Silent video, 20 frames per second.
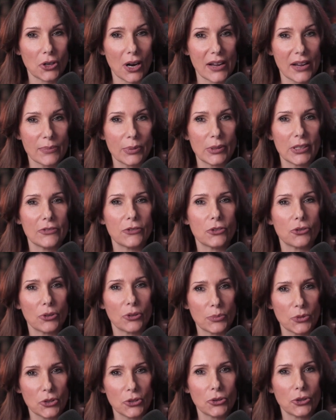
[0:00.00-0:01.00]
I believe
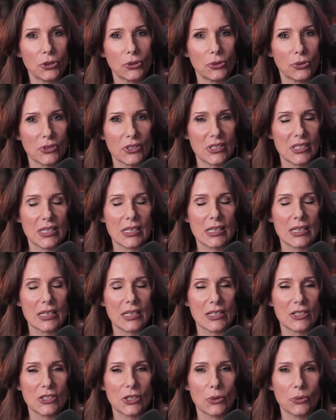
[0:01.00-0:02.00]
cryptocurrency
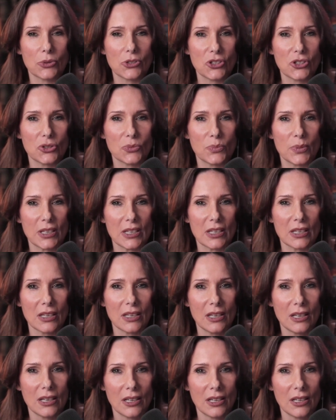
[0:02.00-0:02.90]
is going to be